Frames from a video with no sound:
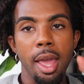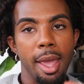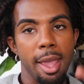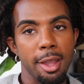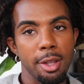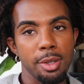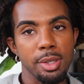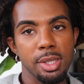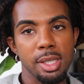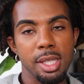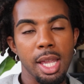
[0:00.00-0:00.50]

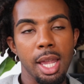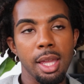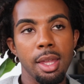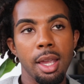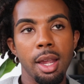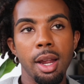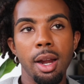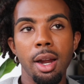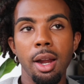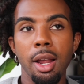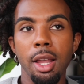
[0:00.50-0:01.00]
and you stay
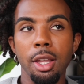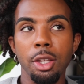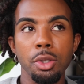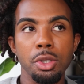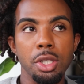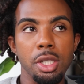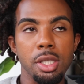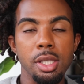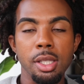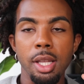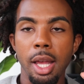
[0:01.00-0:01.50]
there and you
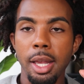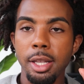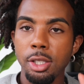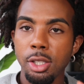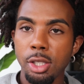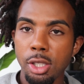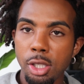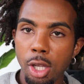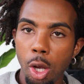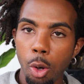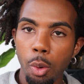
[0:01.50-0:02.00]
just like
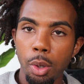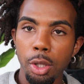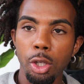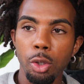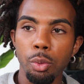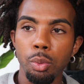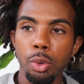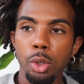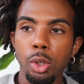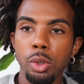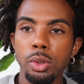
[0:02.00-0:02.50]
sow in
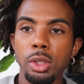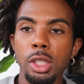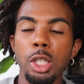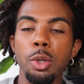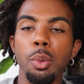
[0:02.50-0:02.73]
your roots,